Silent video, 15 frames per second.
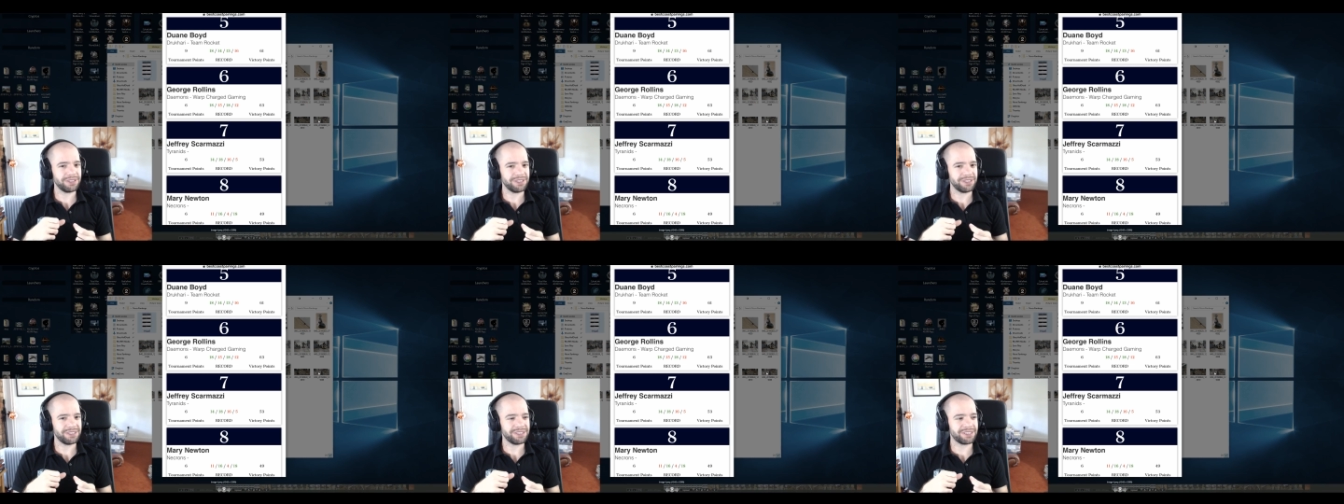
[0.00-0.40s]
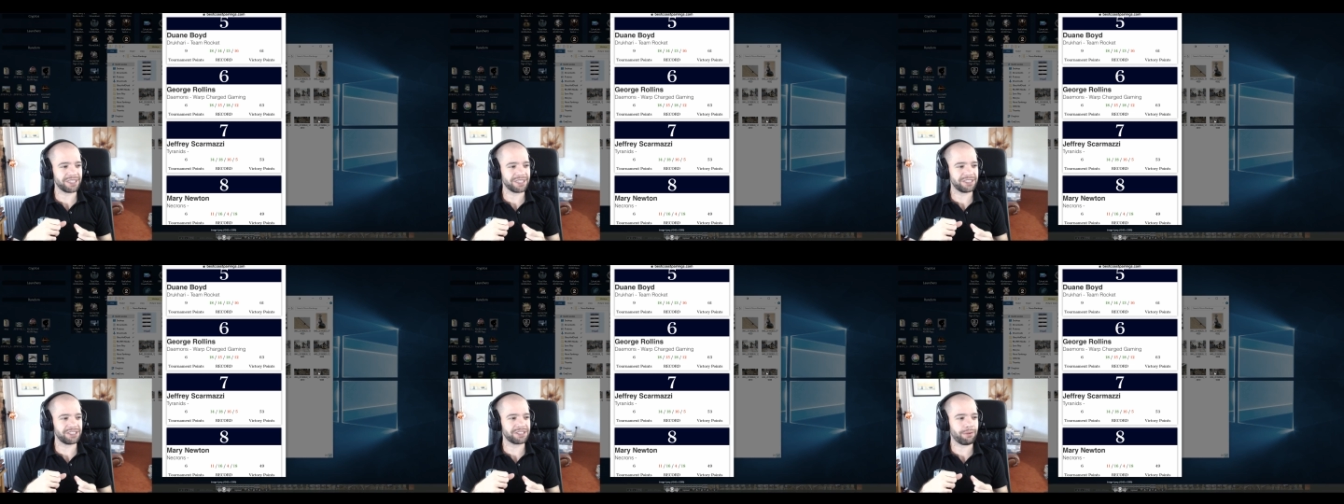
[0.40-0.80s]

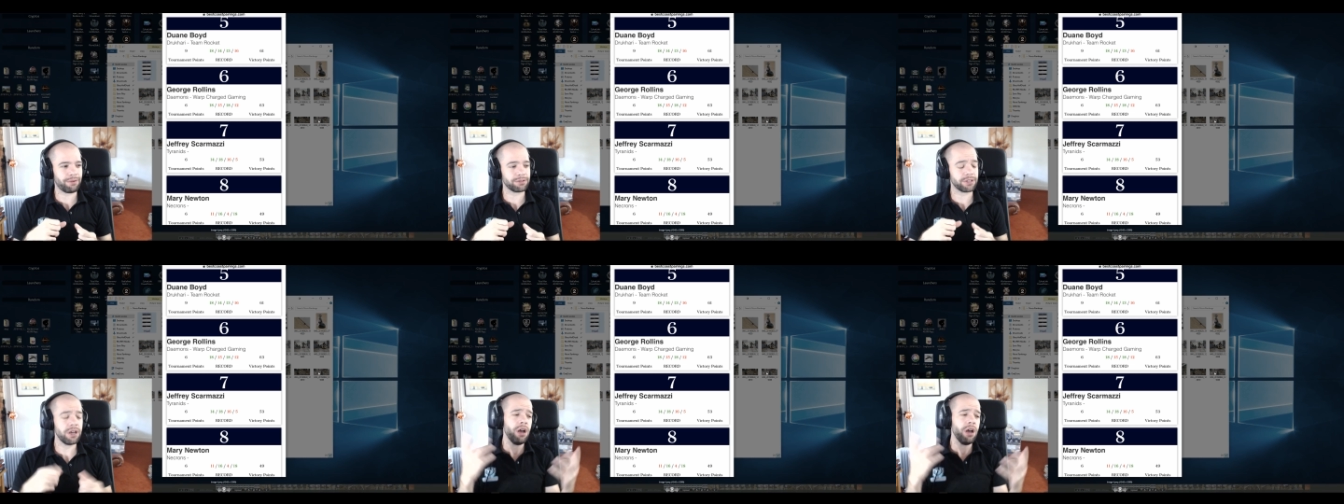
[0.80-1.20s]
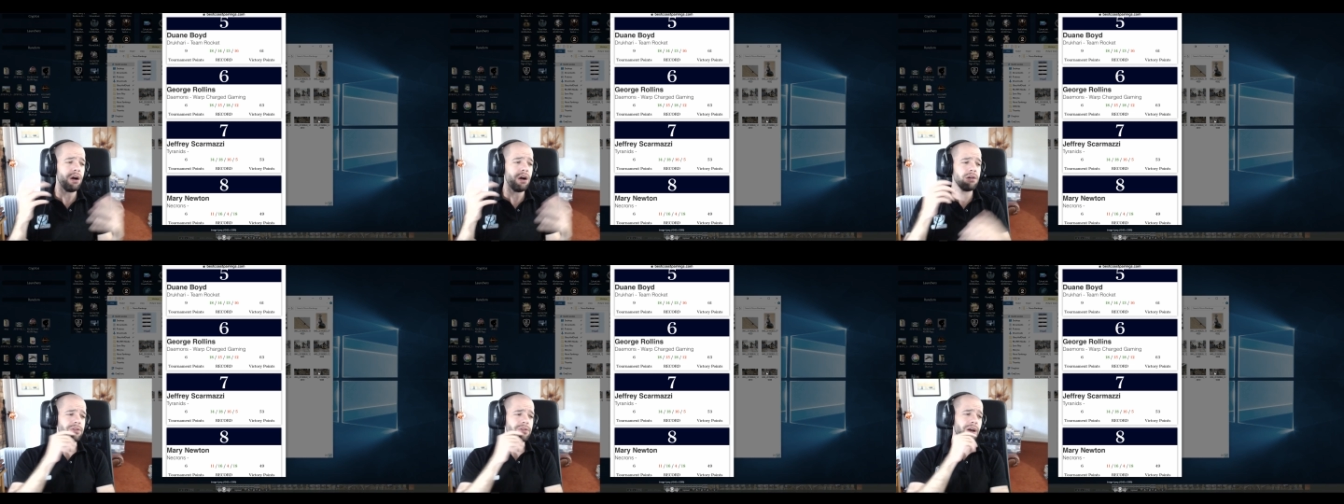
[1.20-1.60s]
suddenly just come up and say,
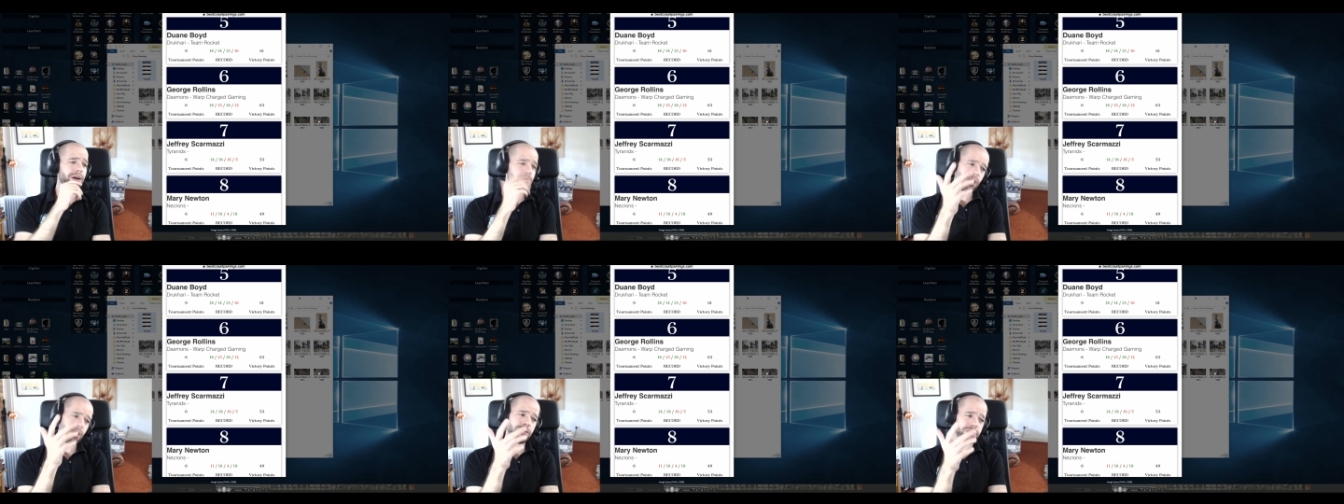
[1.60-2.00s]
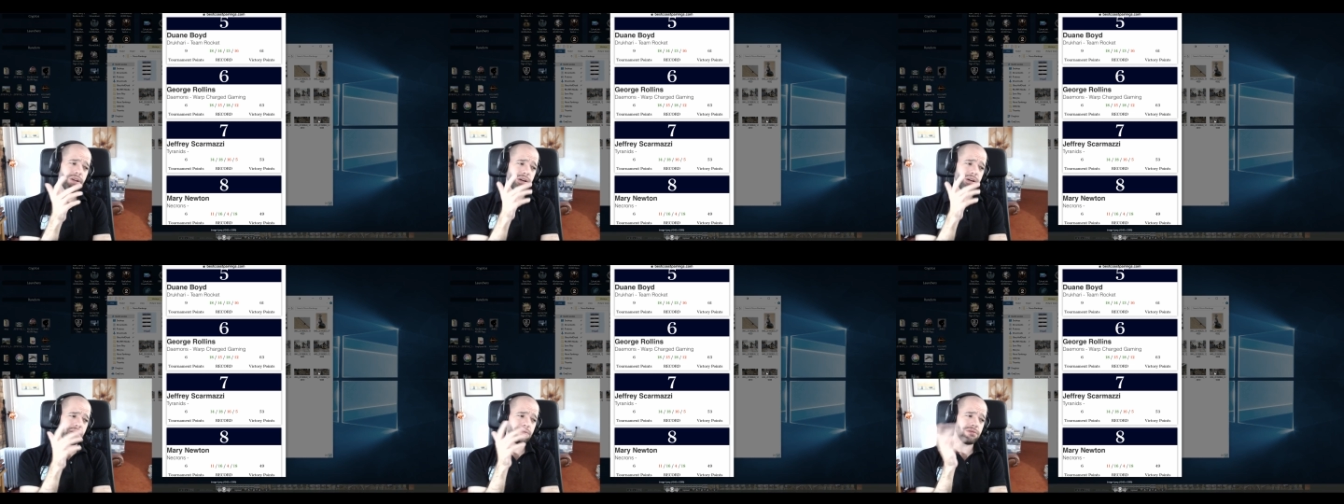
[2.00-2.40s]
oh, yeah, well, you
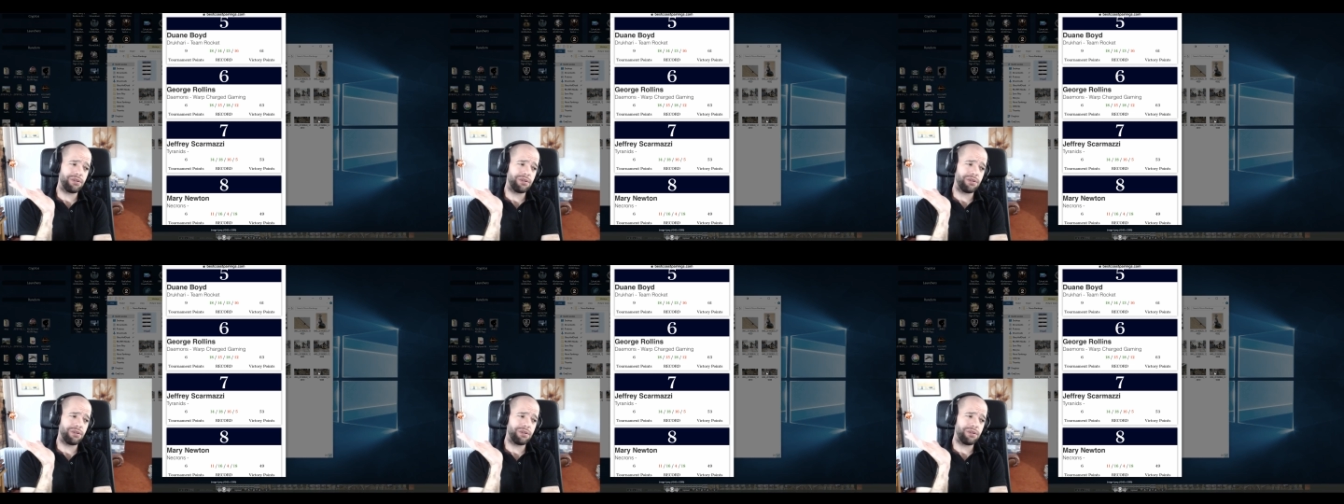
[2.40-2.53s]
know,